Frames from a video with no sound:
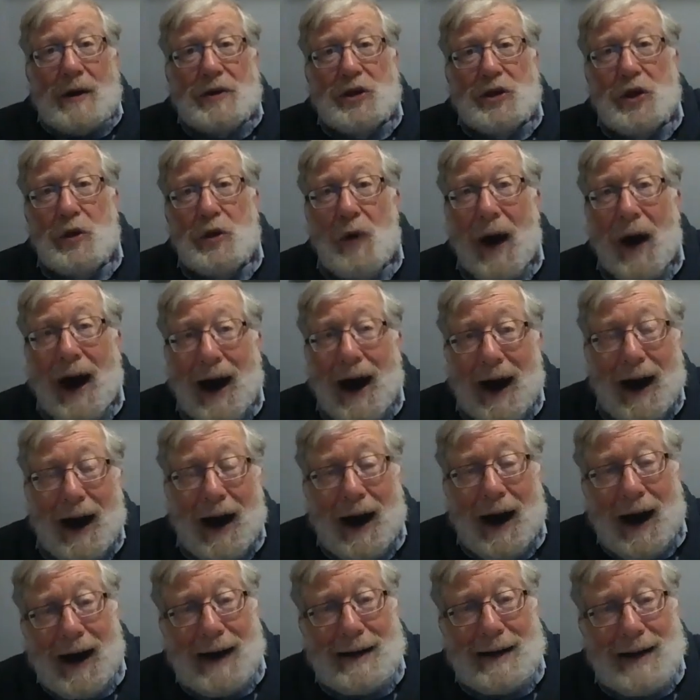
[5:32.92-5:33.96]

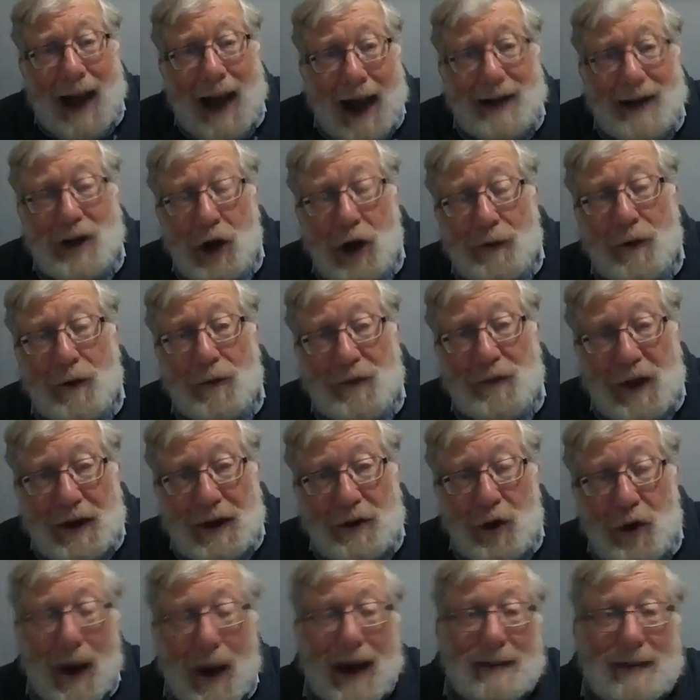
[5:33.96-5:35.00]
Yaakov
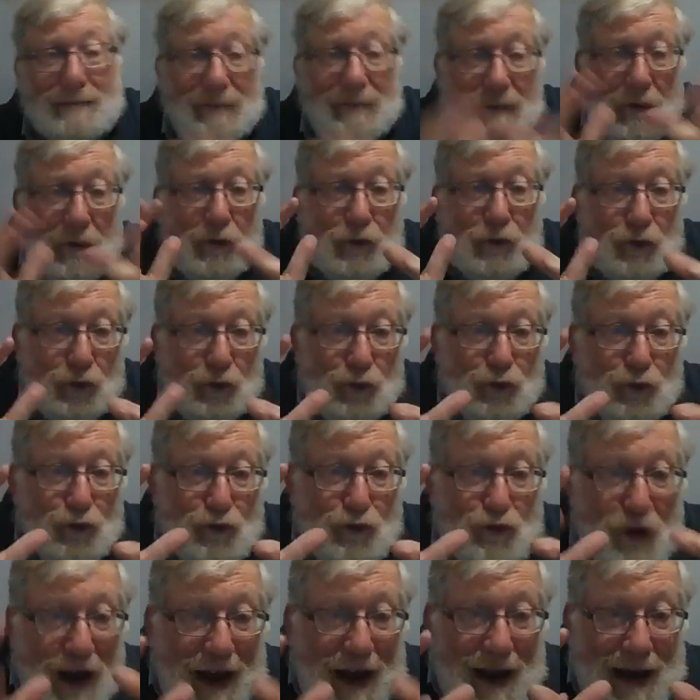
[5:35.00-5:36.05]
Avinu and
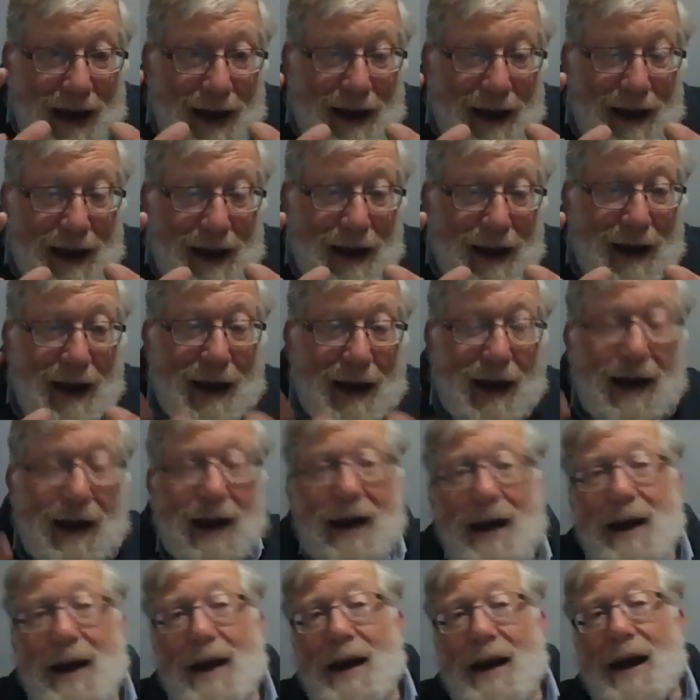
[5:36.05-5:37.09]

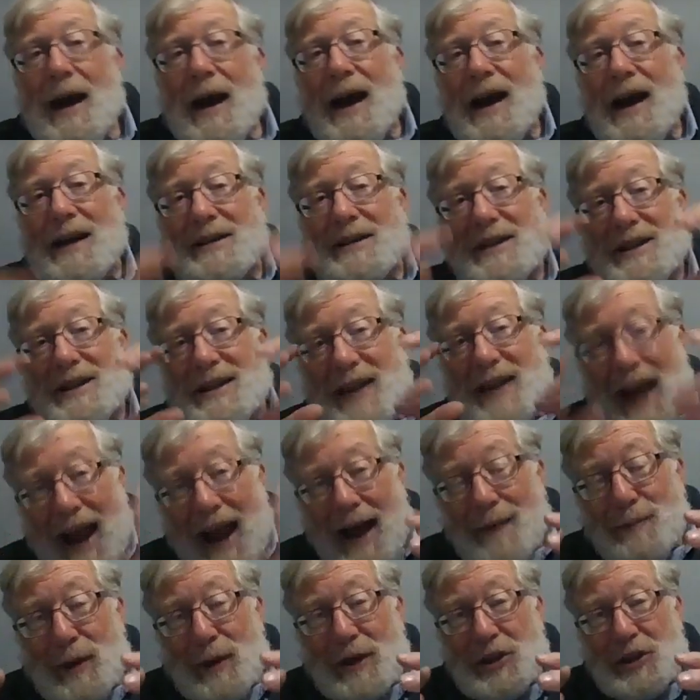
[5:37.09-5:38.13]

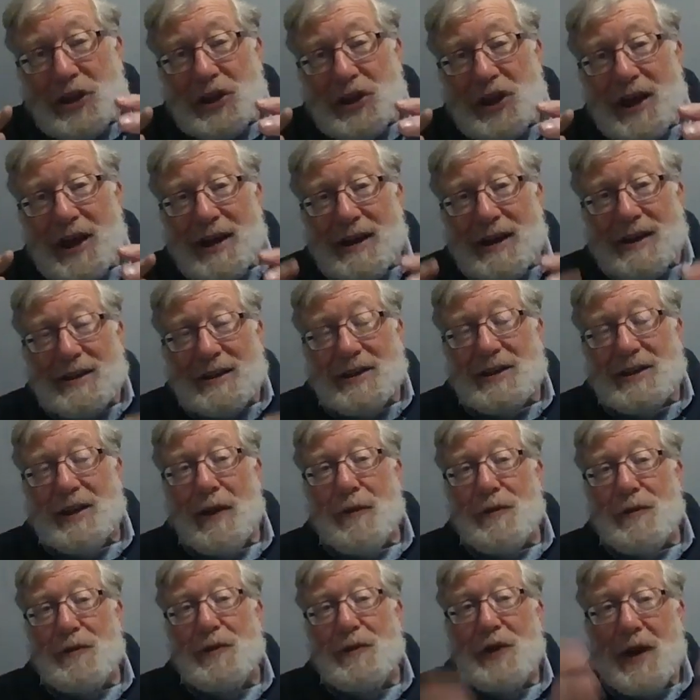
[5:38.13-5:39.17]
re-establishes
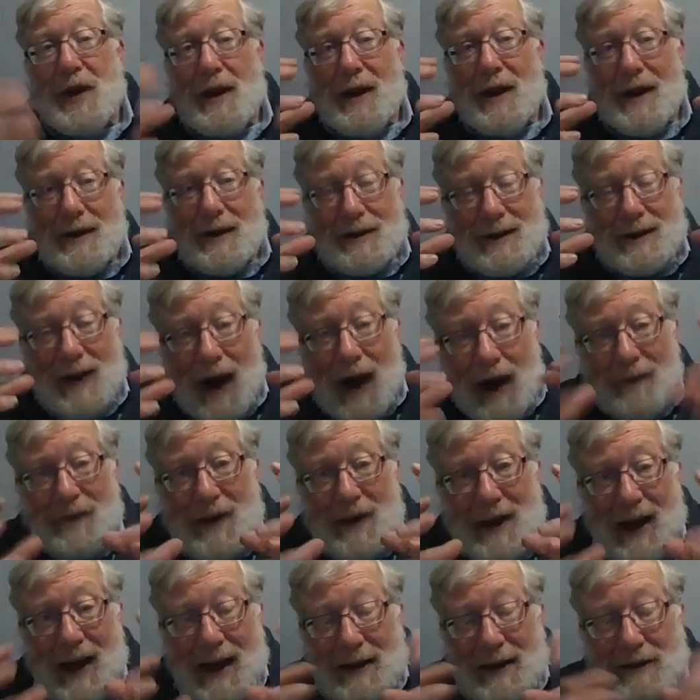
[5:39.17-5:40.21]
the
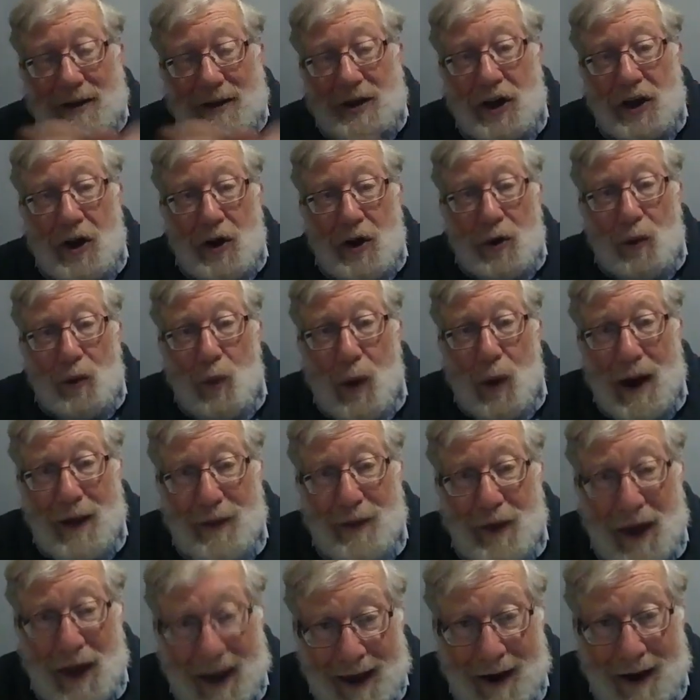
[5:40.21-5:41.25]
covenant with
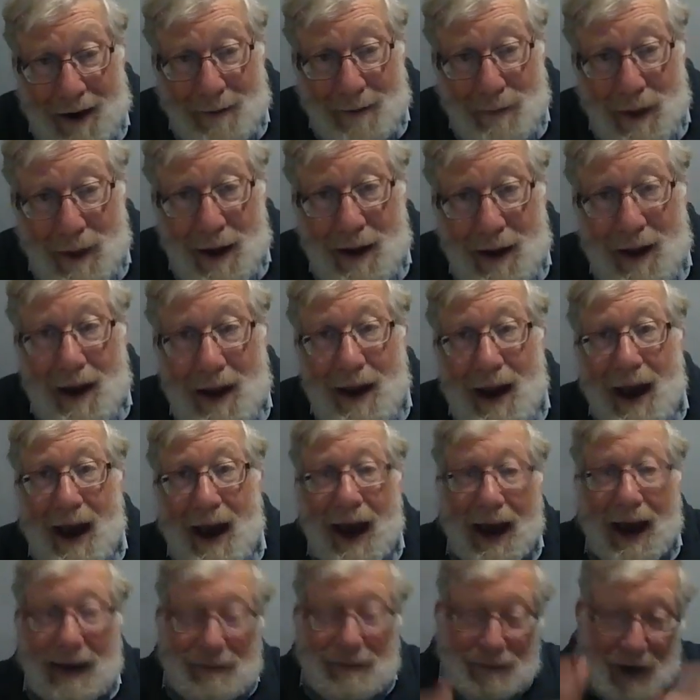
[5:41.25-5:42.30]
him,
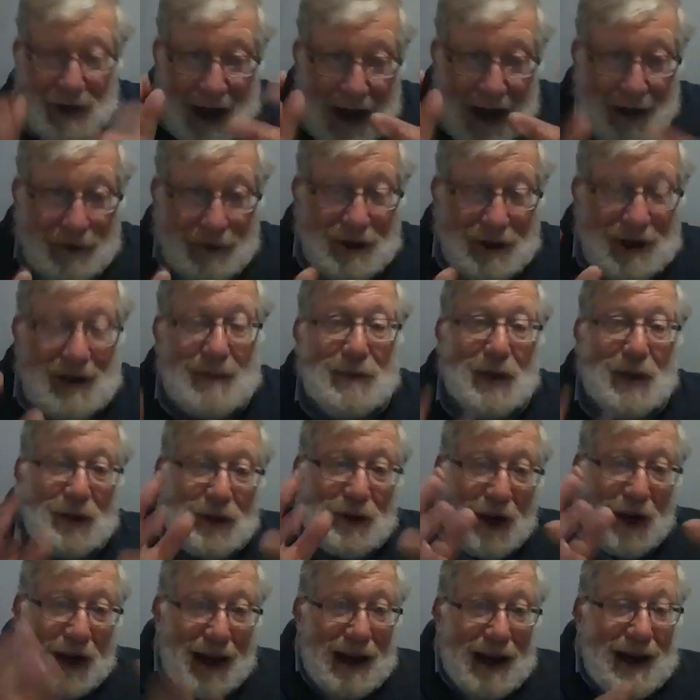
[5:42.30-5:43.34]
and tells him that
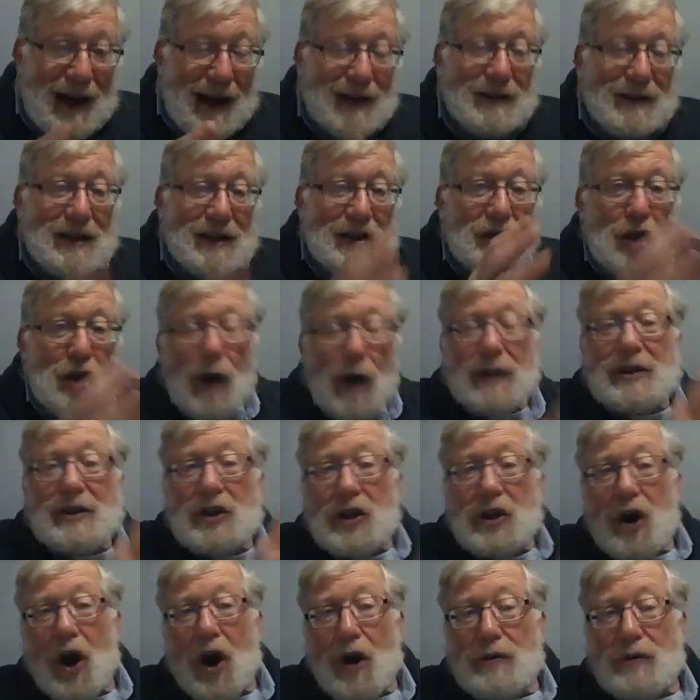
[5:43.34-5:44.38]
the land is going to
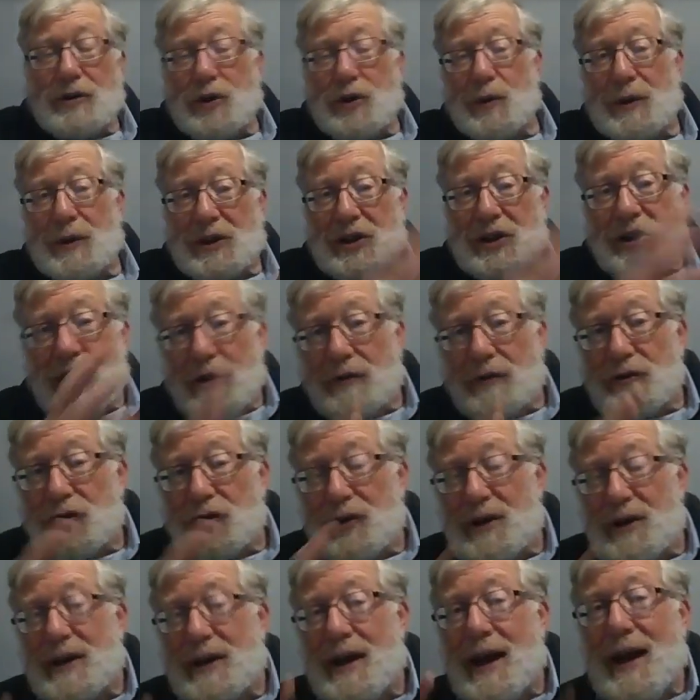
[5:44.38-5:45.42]
go to his
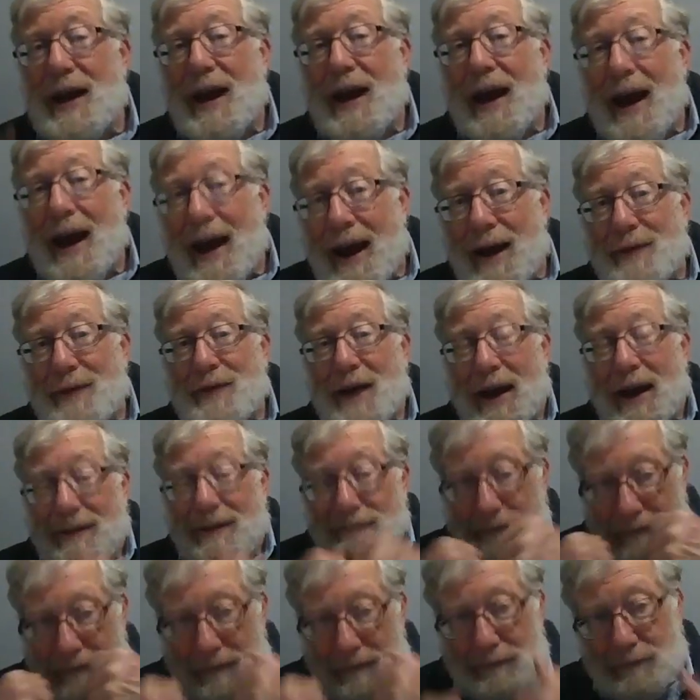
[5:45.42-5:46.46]
children, and
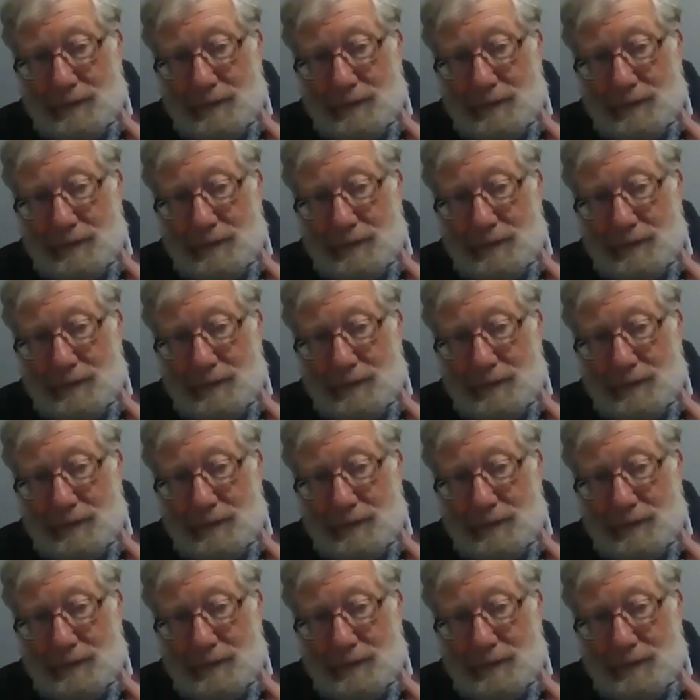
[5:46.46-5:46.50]
that